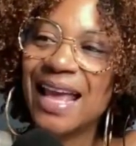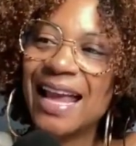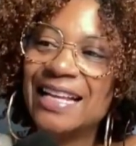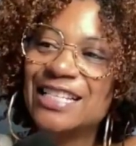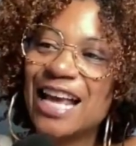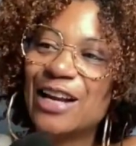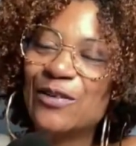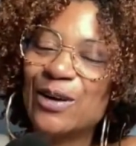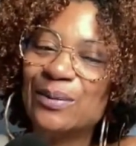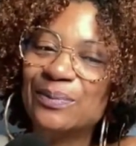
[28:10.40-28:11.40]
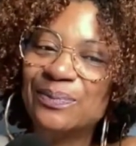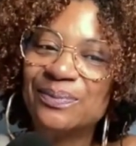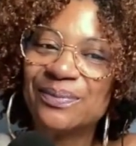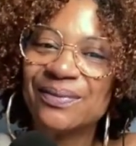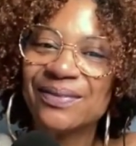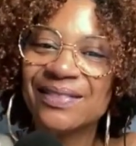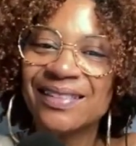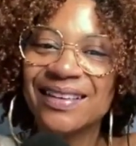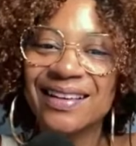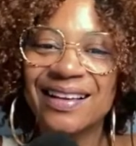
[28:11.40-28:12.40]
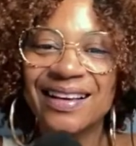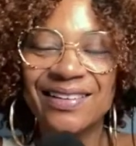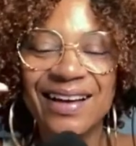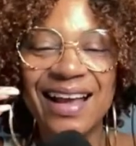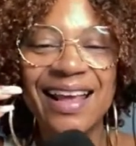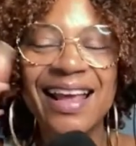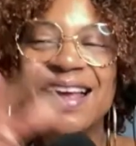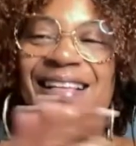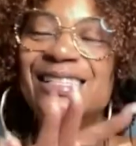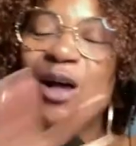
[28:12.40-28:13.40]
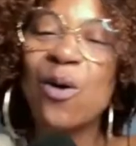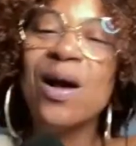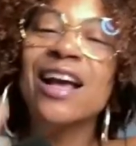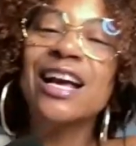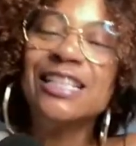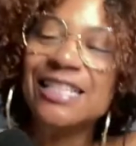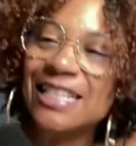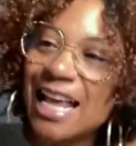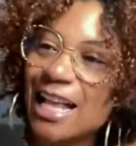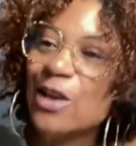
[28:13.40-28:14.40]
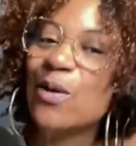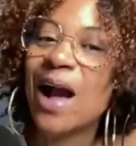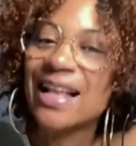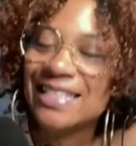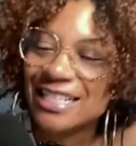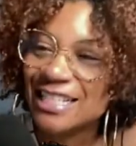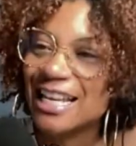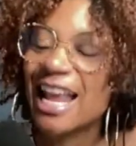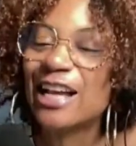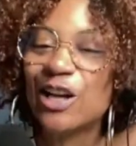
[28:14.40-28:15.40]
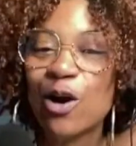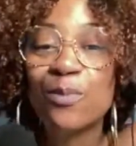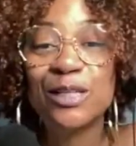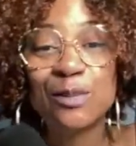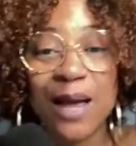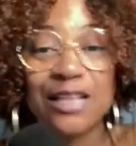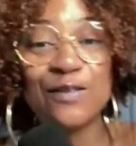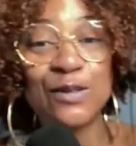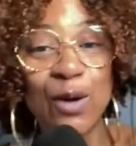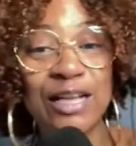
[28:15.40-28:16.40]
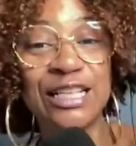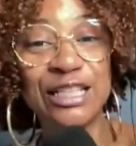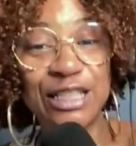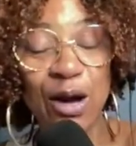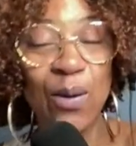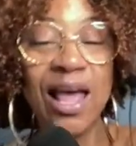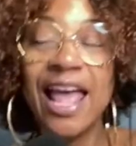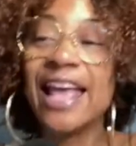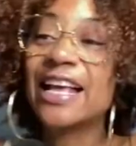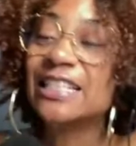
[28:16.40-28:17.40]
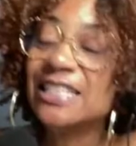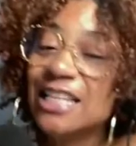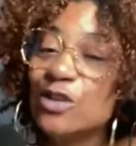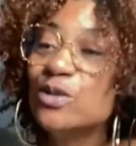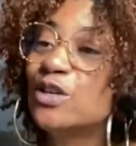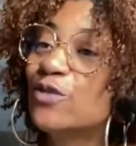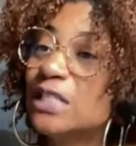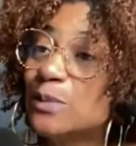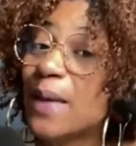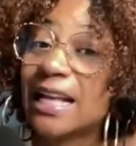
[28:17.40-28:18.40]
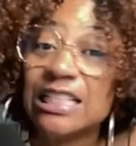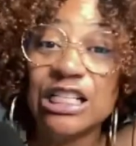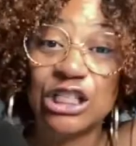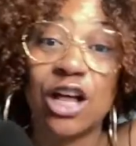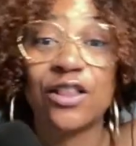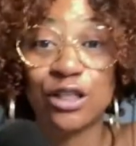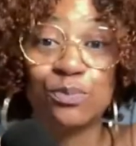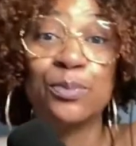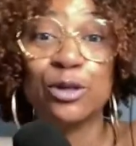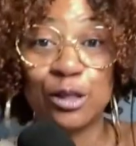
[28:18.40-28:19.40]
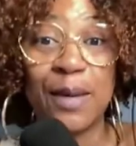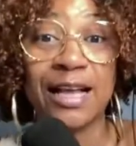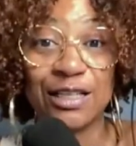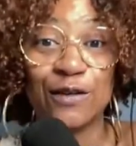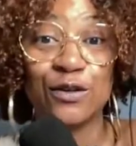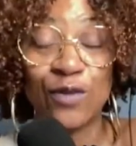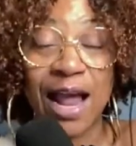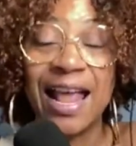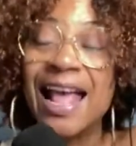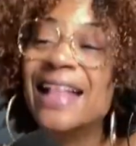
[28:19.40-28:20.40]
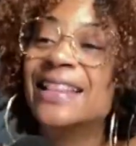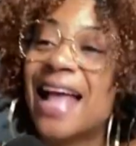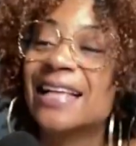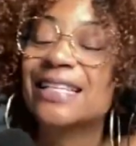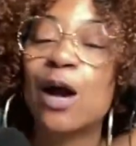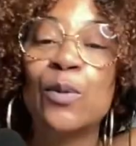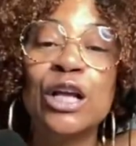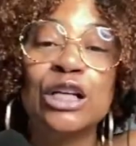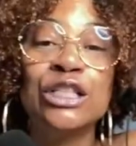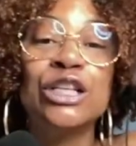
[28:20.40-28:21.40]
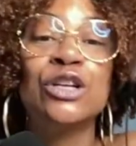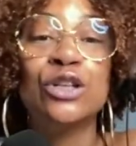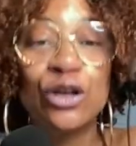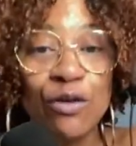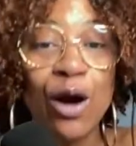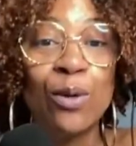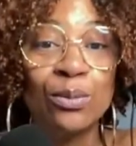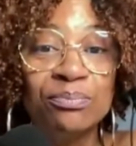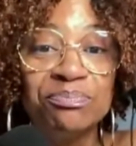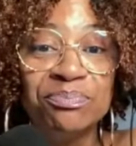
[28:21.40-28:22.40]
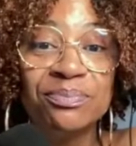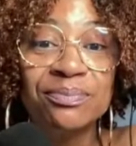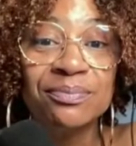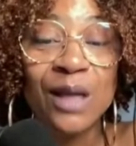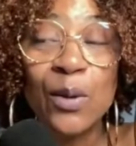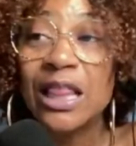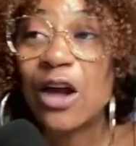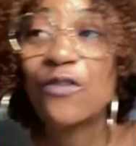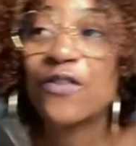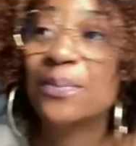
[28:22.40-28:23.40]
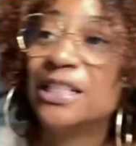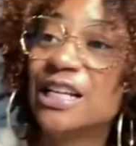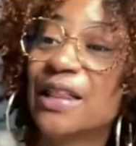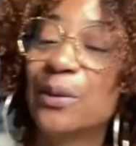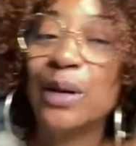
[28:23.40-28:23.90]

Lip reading: Hey, the General. All right. So continue to share your perspectives on this show and continue to respect each other's perspectives, right? That's how we continue to grow. We learn from each other.